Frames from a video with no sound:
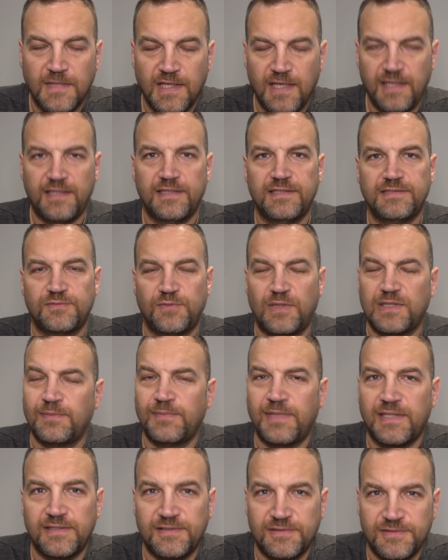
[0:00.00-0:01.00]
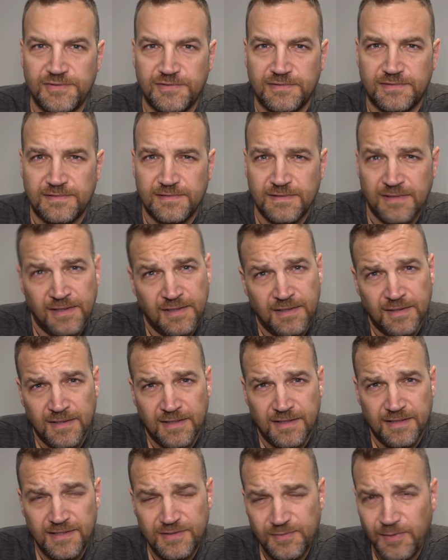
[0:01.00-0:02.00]
Hey guys, welcome back to Gunshots.
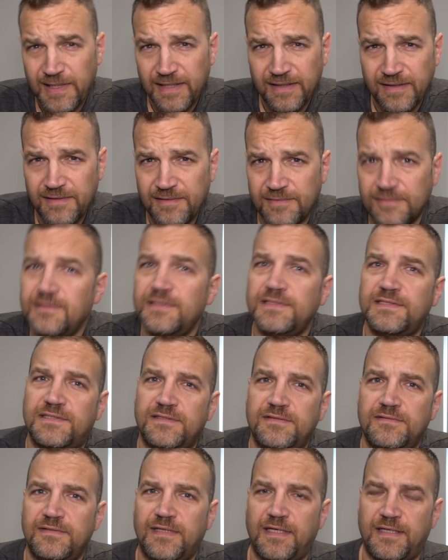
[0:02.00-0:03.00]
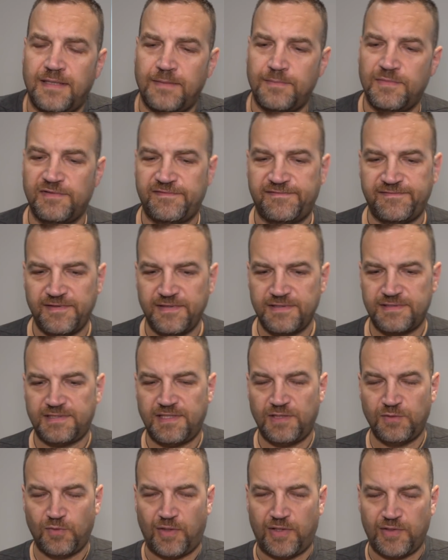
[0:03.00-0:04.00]
This week I thought I'd do the first
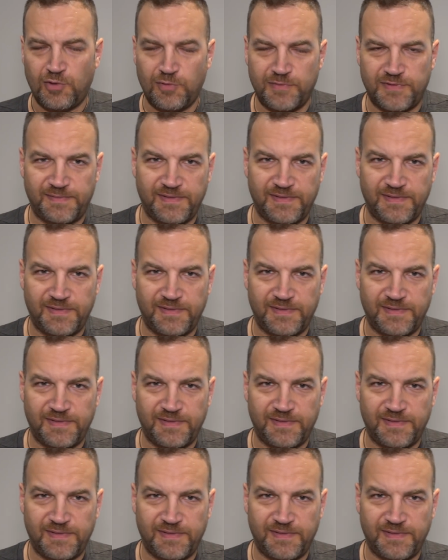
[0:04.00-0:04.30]
in what I hope